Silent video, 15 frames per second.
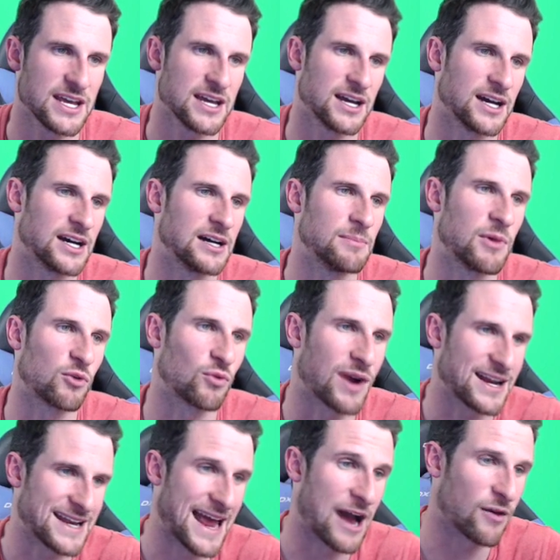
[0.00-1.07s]
um,
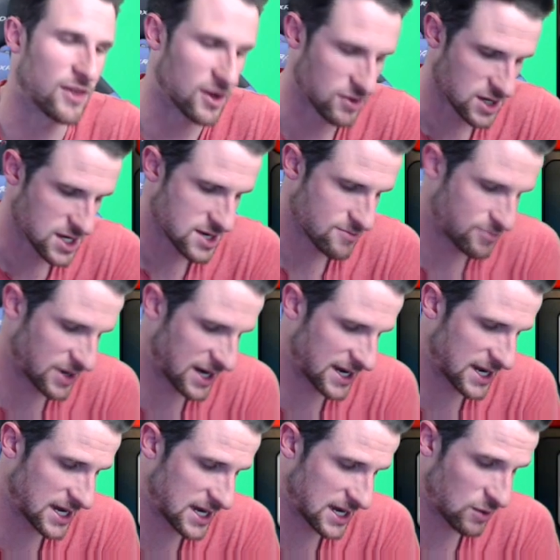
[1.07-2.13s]
right now, though. But
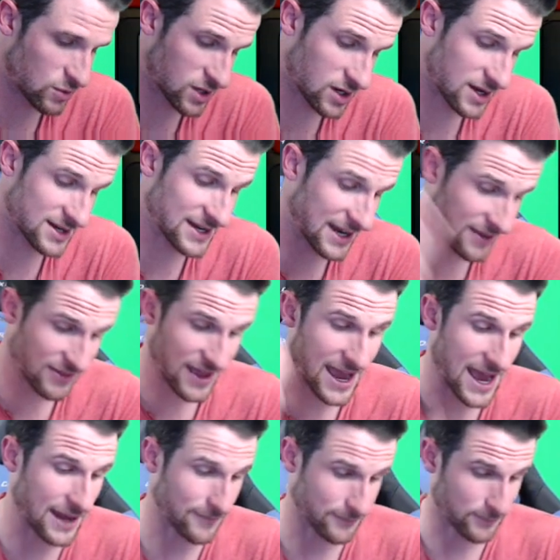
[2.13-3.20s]
uh, we'll go ahead and end
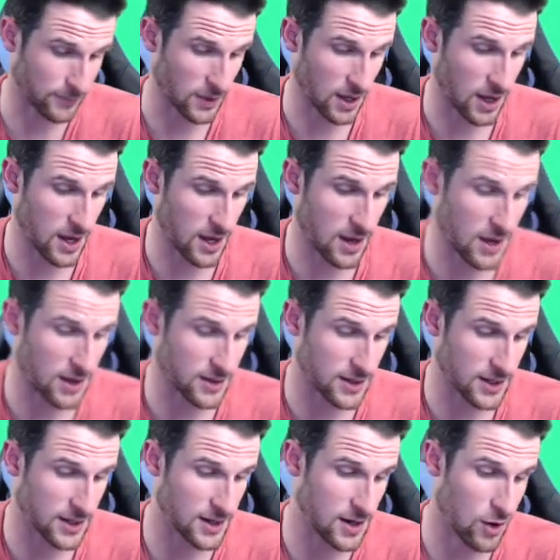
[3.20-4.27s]
that and
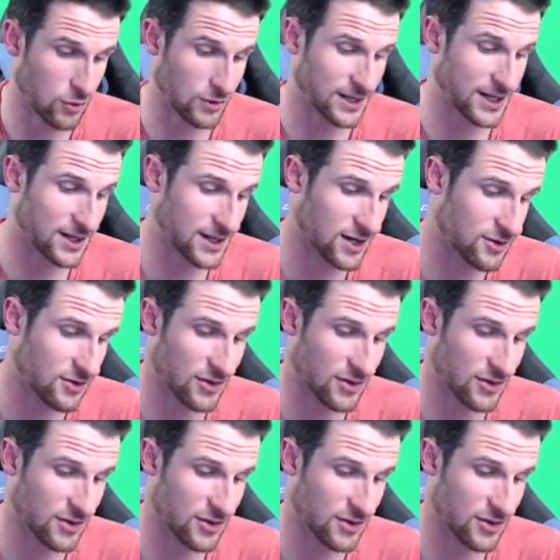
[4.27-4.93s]
uh, only get one hundred